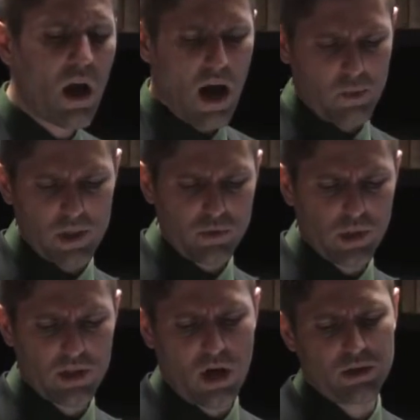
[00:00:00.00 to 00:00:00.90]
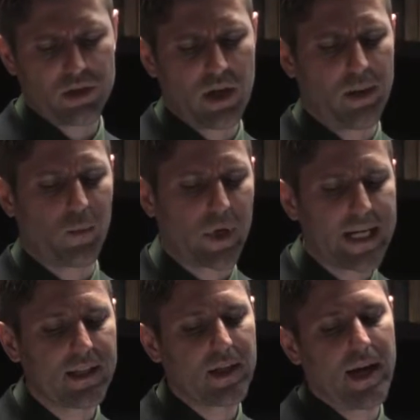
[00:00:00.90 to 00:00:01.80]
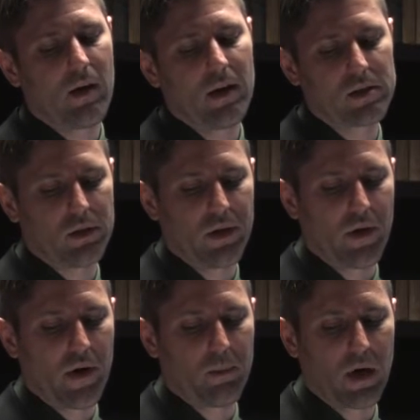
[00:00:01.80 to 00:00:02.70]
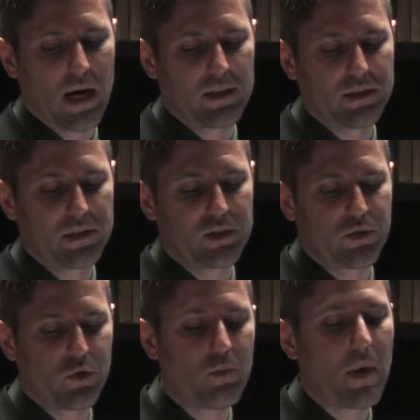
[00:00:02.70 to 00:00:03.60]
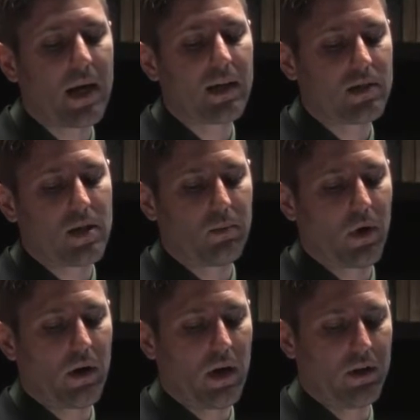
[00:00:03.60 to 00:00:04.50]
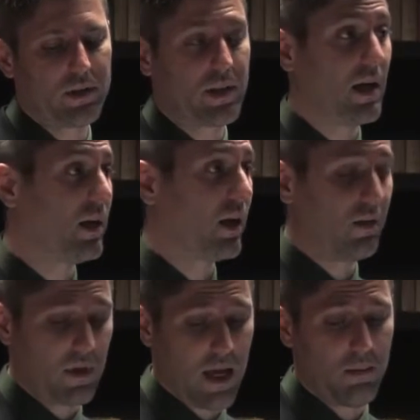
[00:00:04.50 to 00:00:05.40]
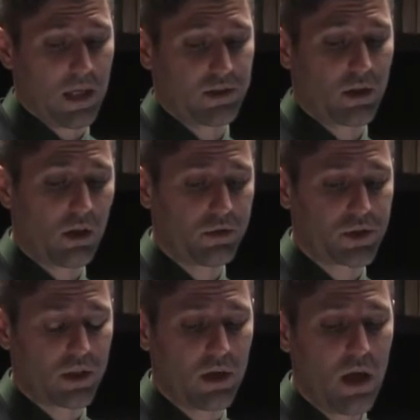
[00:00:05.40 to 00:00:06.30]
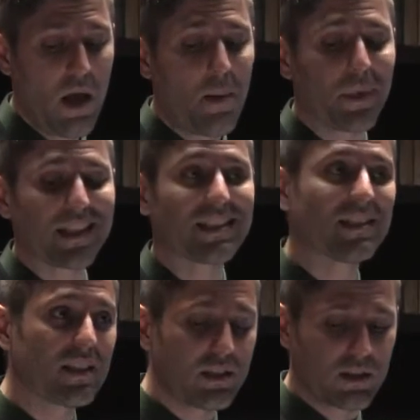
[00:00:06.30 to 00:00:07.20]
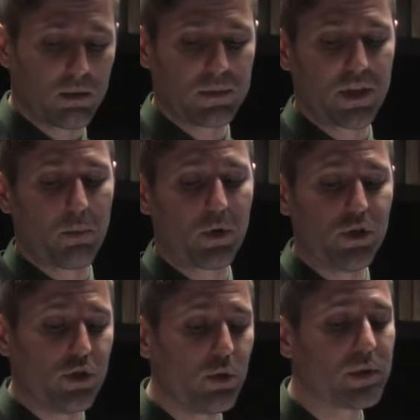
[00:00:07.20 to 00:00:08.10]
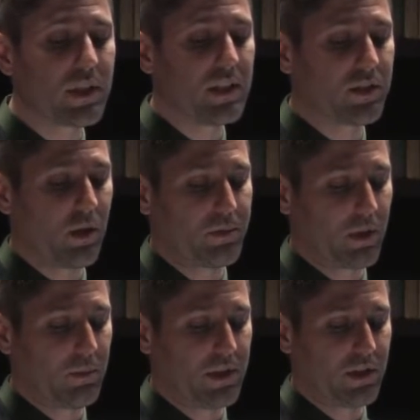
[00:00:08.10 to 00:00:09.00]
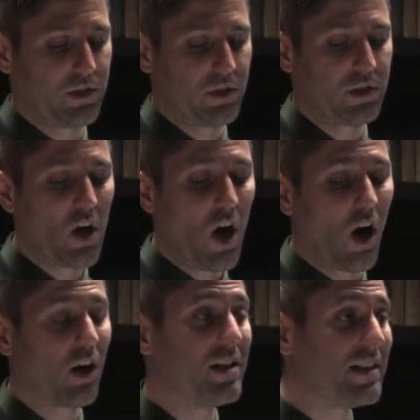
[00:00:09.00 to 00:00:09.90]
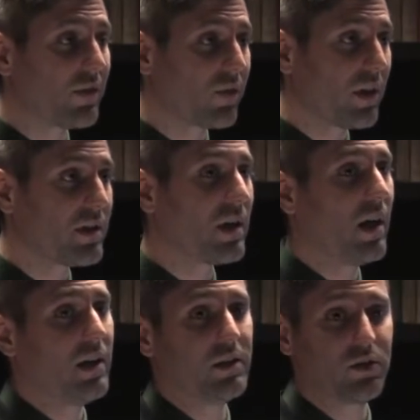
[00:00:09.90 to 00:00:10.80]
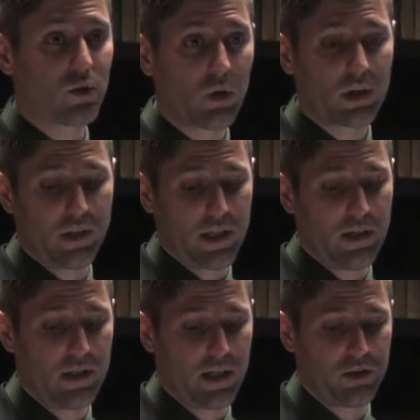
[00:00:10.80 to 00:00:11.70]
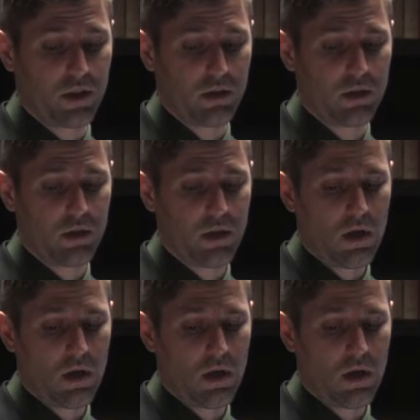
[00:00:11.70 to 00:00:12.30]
I want to acknowledge that I'm reading the narrator's literary practices through my contemporary understanding of gay men's culture, but the systems that produce these subject positions are different and historically contingent.